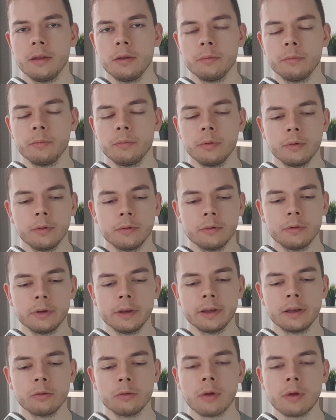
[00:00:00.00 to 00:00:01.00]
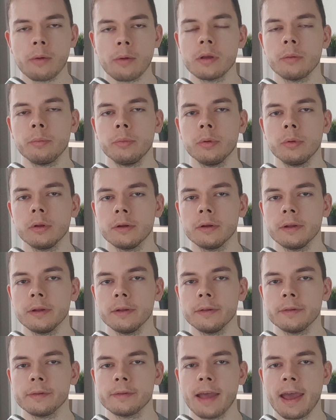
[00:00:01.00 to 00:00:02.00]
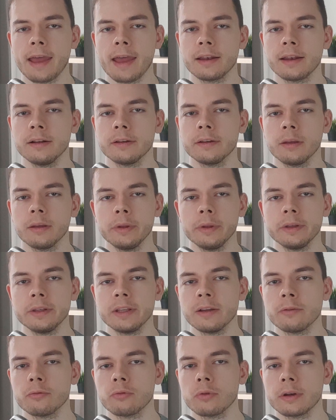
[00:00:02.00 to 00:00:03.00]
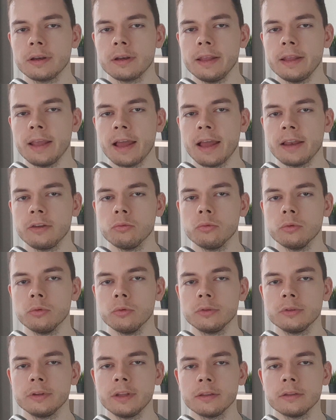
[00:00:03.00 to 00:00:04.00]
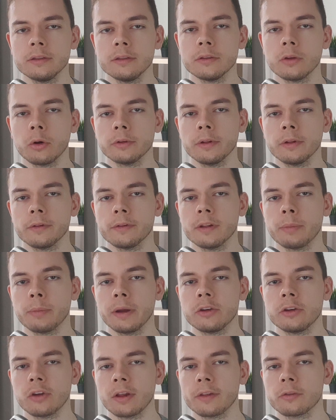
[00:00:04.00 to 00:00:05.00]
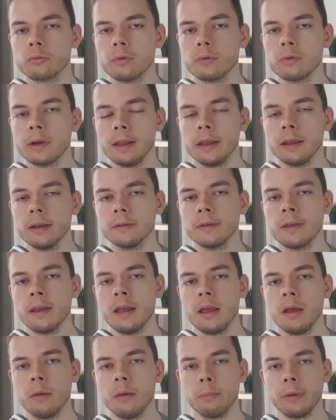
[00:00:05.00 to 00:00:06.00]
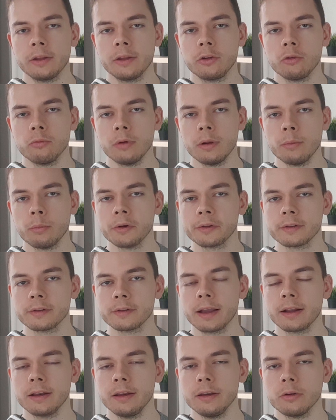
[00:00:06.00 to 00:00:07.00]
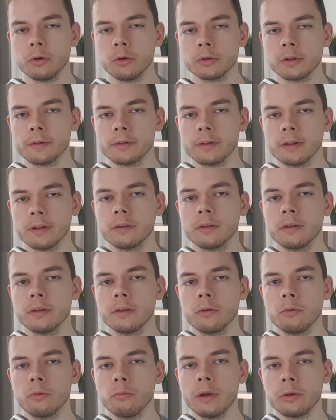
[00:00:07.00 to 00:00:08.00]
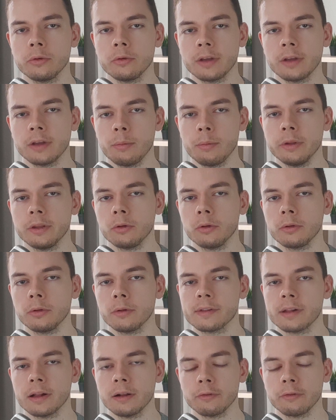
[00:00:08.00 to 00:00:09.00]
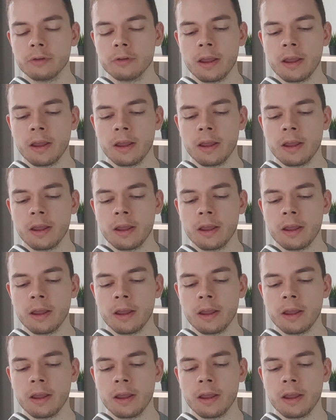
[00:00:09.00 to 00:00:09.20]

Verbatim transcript: uh, little variable is handled a bit differently and you didn't notice it by just reading it, but you will most likely notice it when you type it out yourself.